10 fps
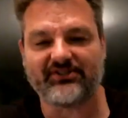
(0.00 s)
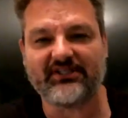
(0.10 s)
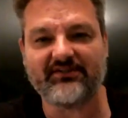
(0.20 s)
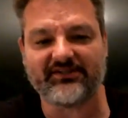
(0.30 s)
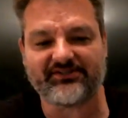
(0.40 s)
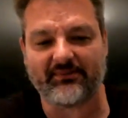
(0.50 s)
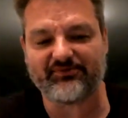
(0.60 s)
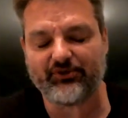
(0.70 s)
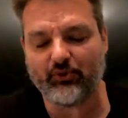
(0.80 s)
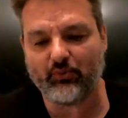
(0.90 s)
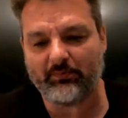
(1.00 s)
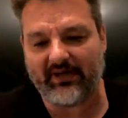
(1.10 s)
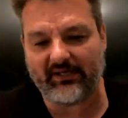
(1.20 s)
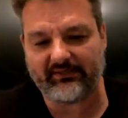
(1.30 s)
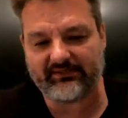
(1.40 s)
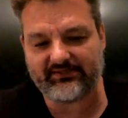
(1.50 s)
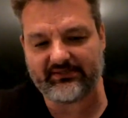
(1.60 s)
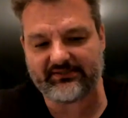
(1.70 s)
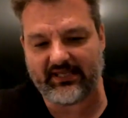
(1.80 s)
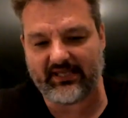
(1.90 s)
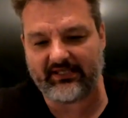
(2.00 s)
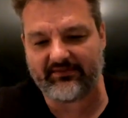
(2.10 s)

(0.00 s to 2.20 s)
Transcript: this up too by saying